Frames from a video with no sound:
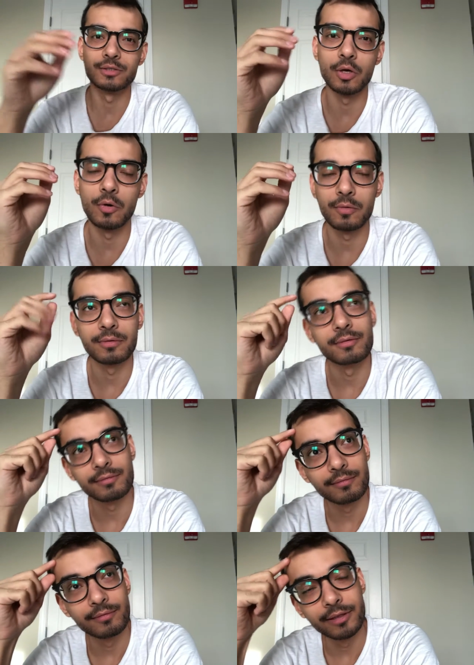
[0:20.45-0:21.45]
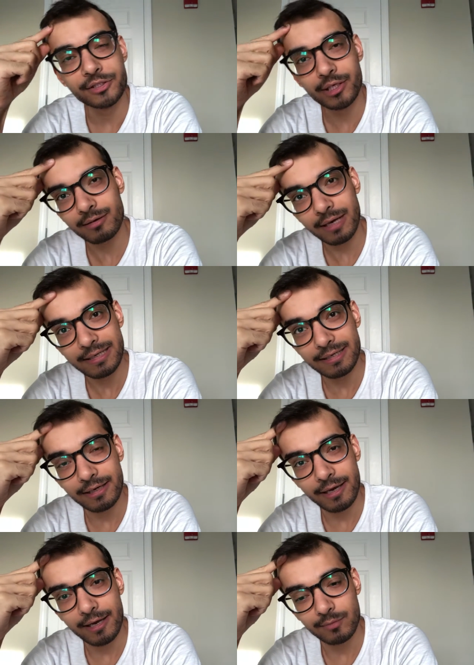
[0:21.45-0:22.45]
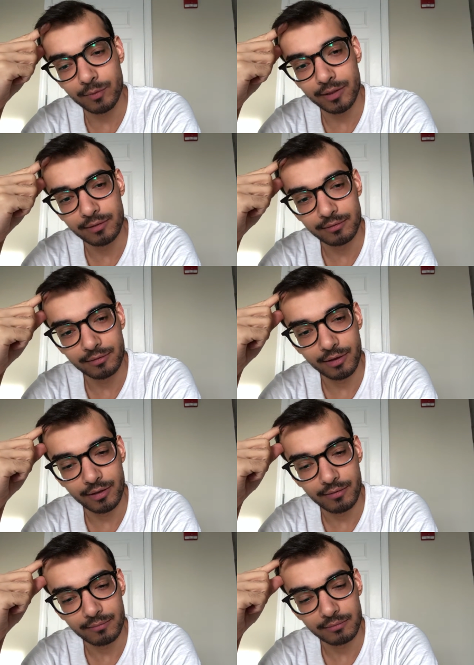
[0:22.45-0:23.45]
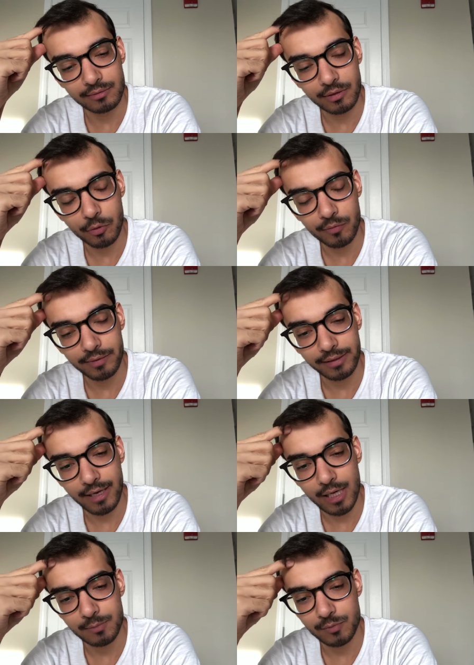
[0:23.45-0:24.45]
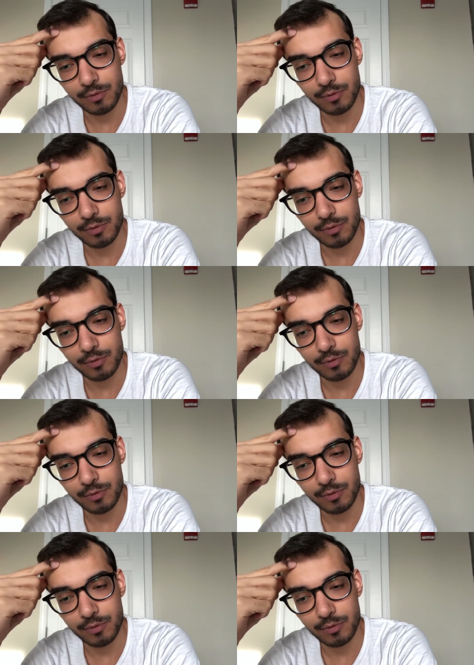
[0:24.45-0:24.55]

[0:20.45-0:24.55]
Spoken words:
So the general idea I had with code with caps